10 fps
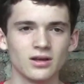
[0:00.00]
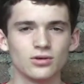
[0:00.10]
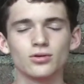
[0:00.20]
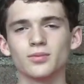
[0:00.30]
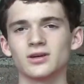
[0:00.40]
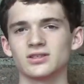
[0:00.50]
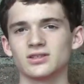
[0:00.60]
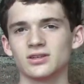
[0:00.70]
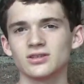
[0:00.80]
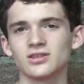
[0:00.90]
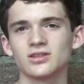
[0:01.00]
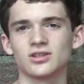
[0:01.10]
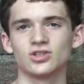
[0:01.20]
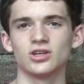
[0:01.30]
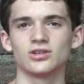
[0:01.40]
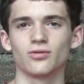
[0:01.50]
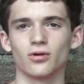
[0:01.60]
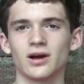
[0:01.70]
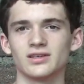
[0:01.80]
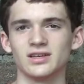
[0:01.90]
to the Boston Celtics in exchange
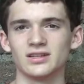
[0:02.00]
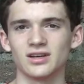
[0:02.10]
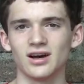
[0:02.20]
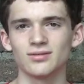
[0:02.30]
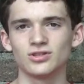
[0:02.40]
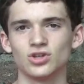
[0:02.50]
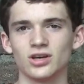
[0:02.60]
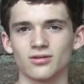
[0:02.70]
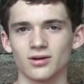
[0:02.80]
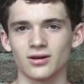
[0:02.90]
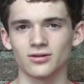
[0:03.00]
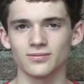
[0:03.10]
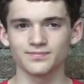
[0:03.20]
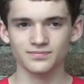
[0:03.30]
for Isaiah Thomas, Jae Crowder,